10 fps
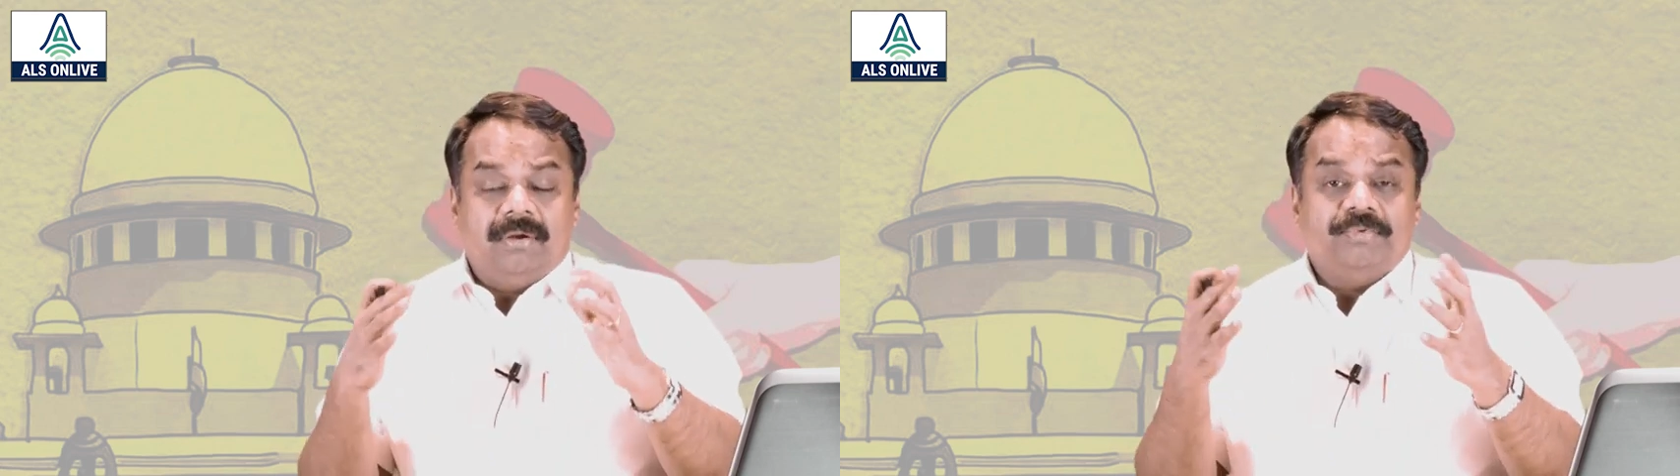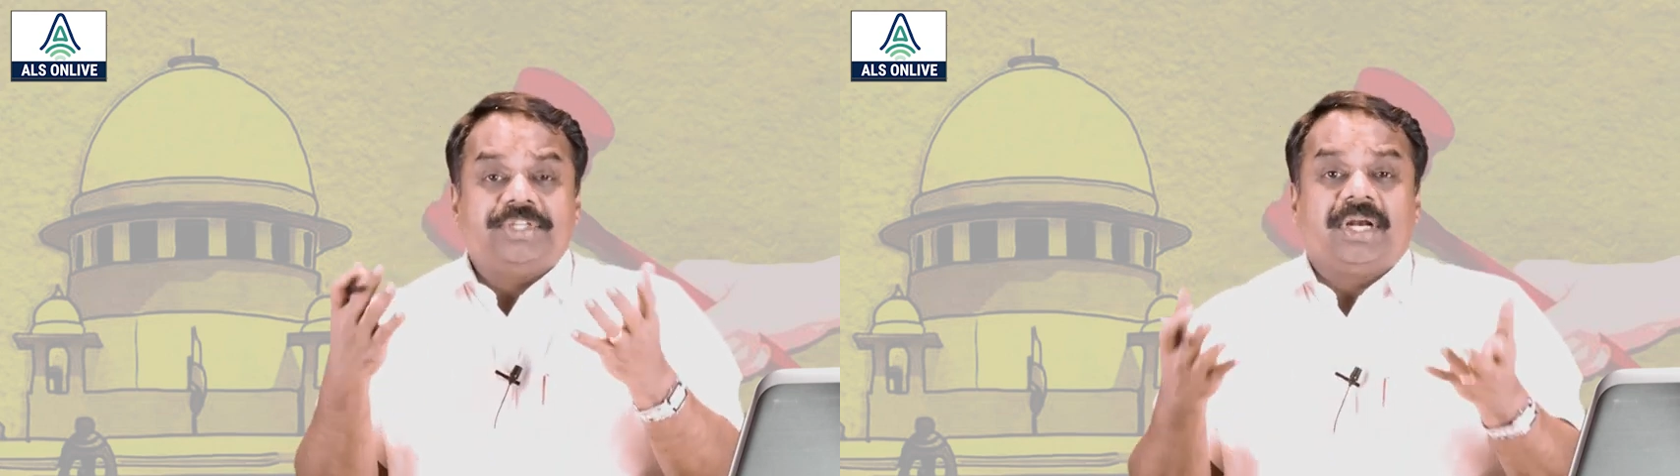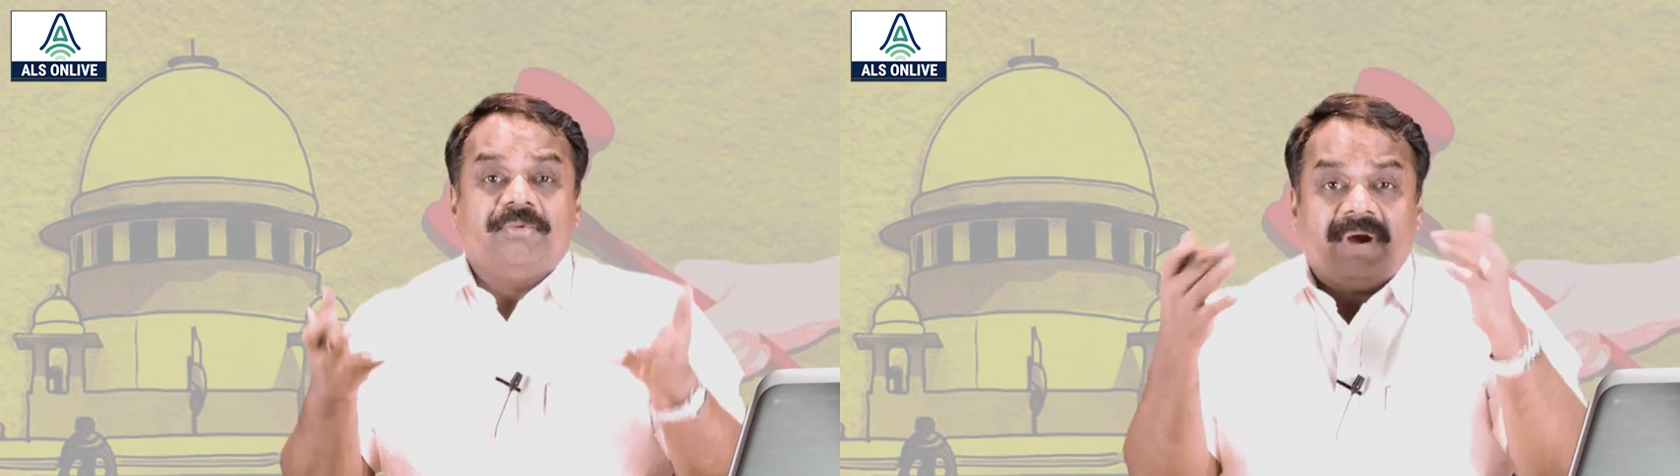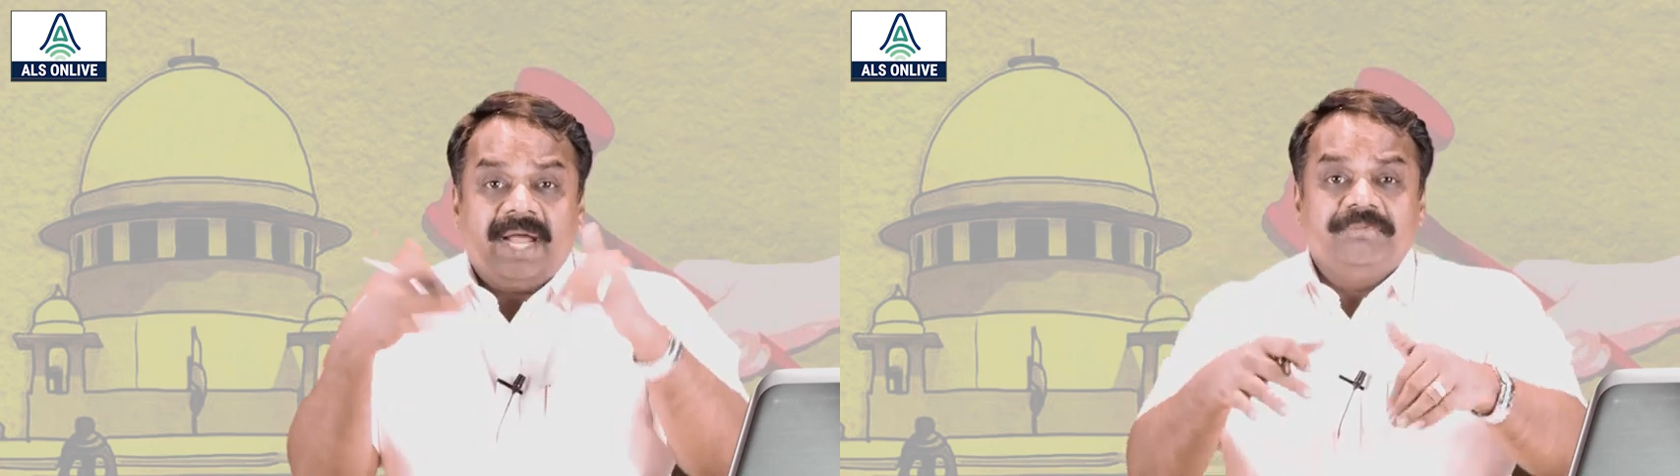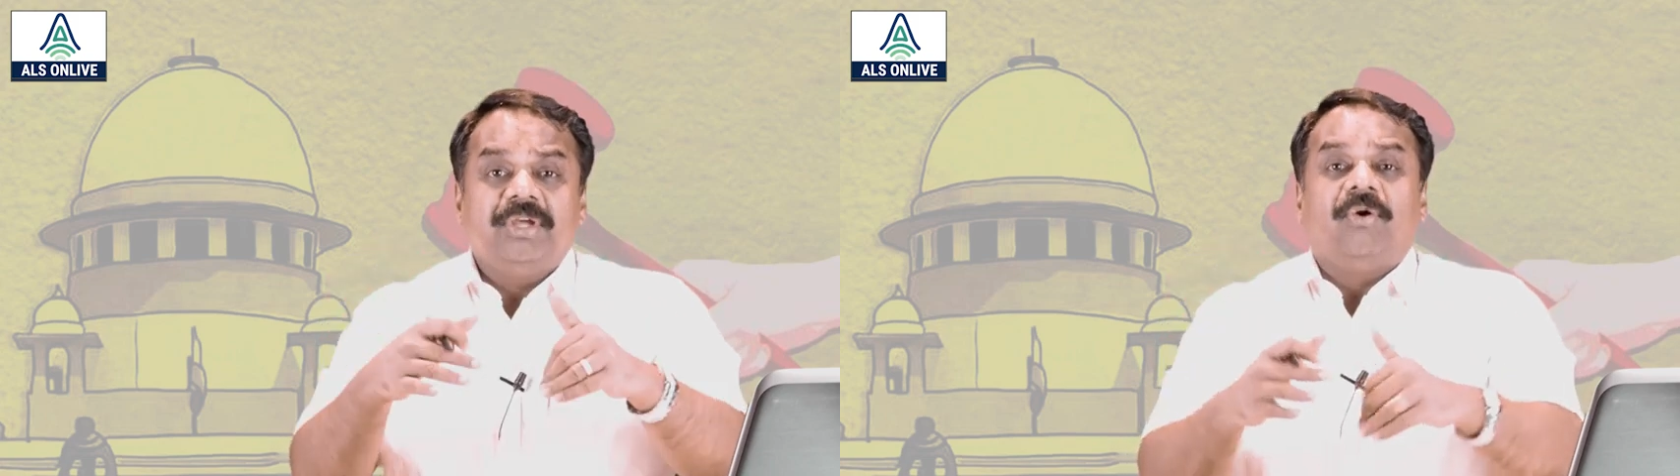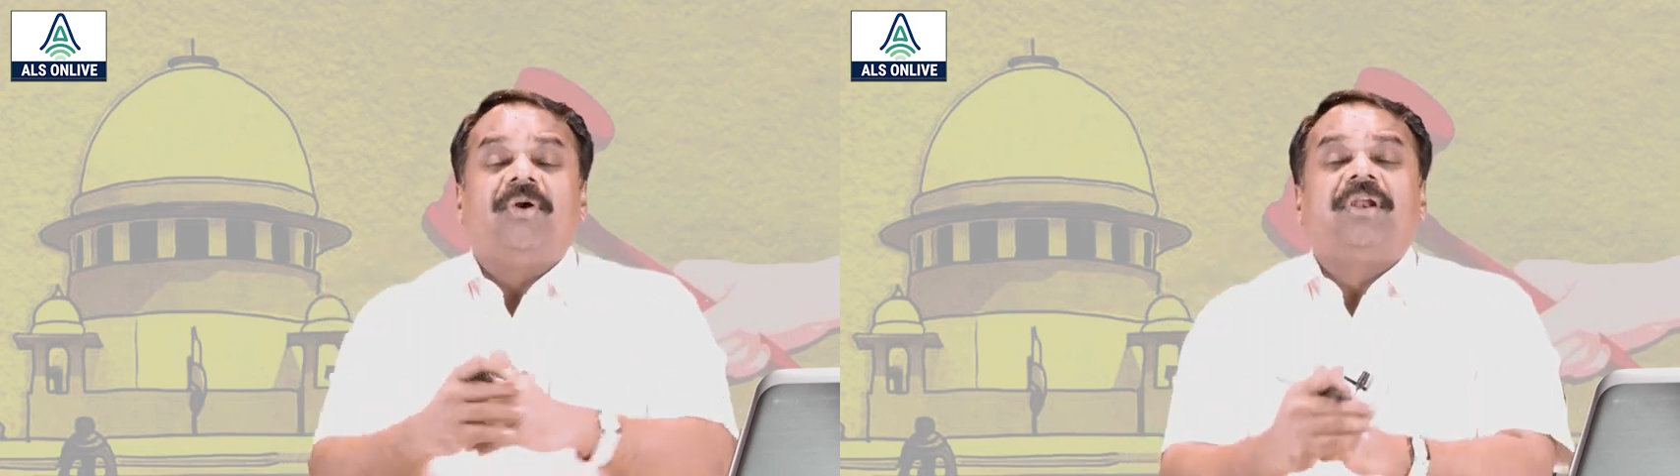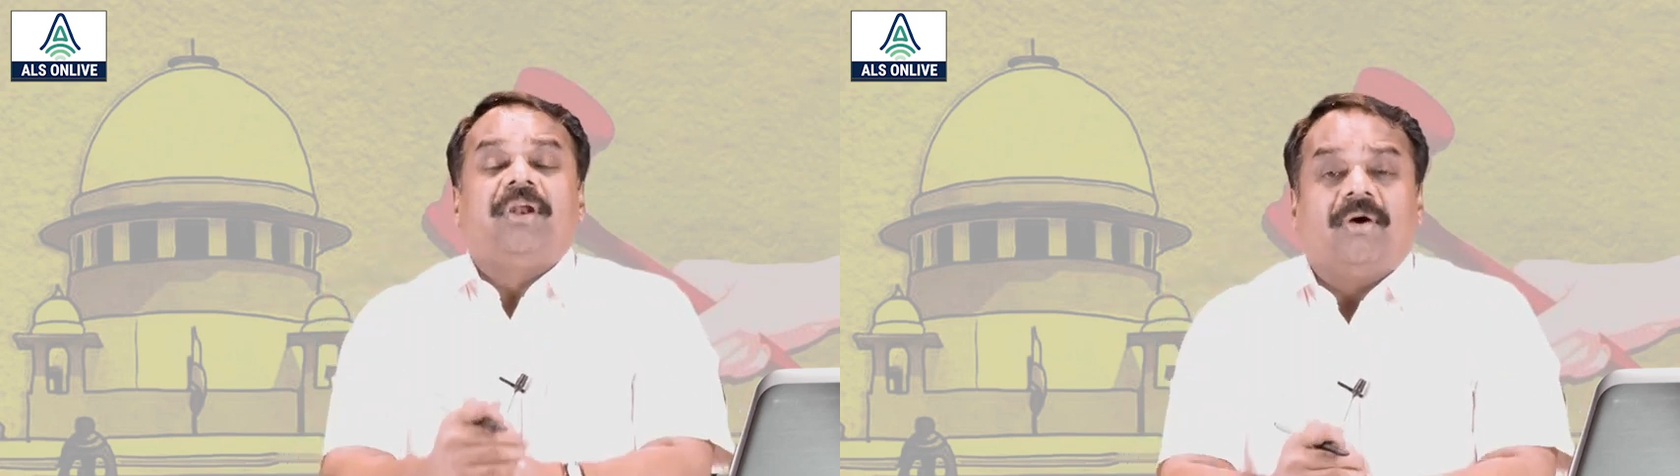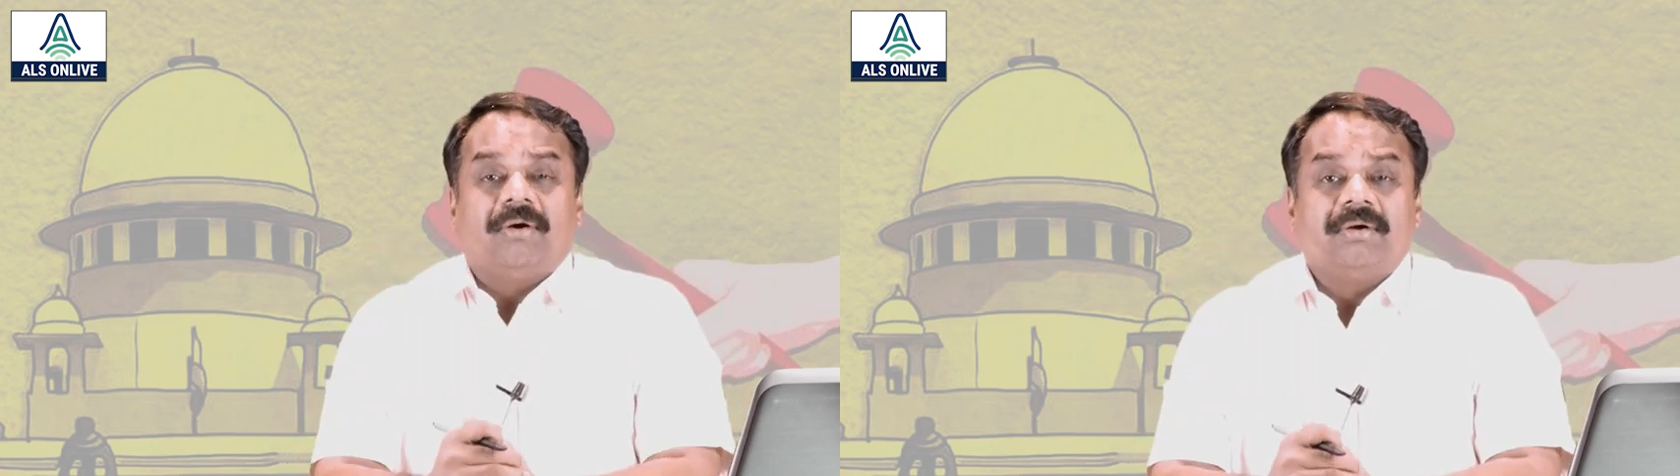which revived the old
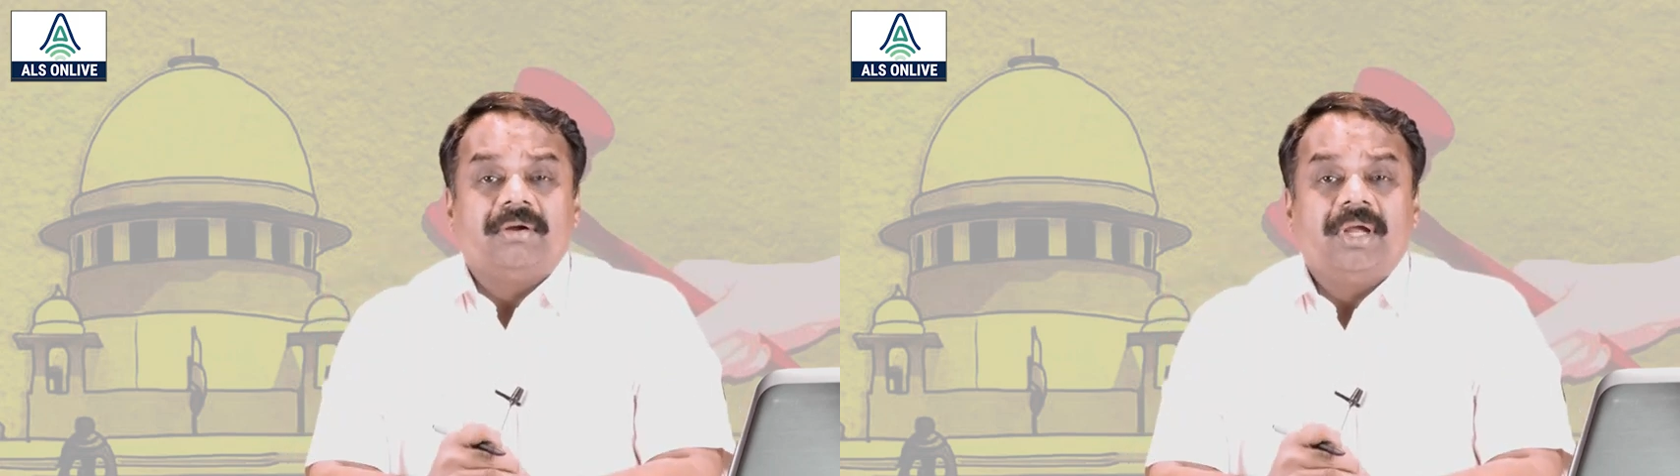law,